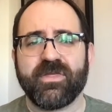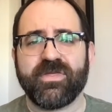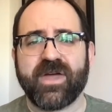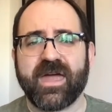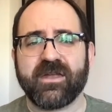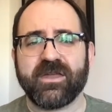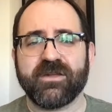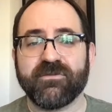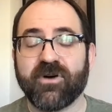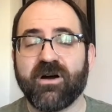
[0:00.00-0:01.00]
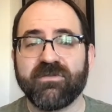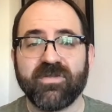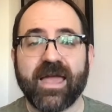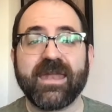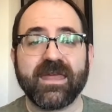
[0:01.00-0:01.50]
that involve
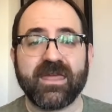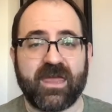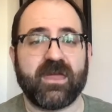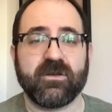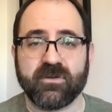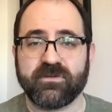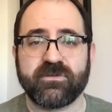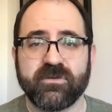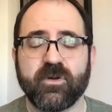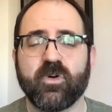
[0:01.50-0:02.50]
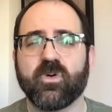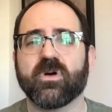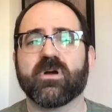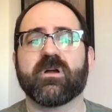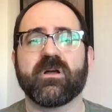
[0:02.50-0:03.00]
lighting candles
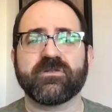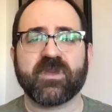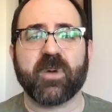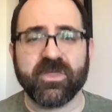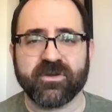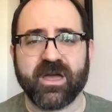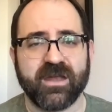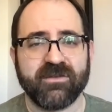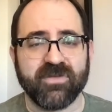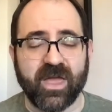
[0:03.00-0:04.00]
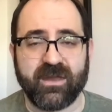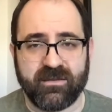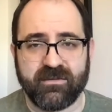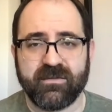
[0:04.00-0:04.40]
or some other kind of light